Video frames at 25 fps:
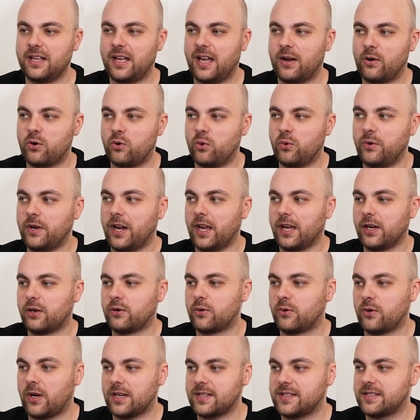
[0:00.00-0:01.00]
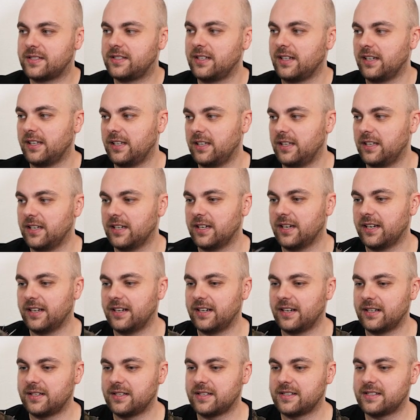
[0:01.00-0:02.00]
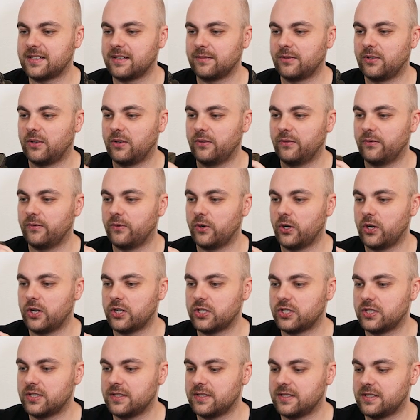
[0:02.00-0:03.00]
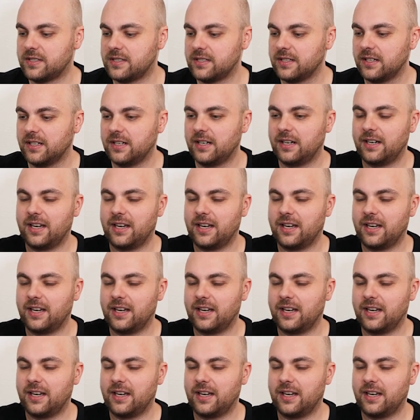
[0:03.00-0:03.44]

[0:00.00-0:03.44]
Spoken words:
rune encrusting here, and I did some conversions.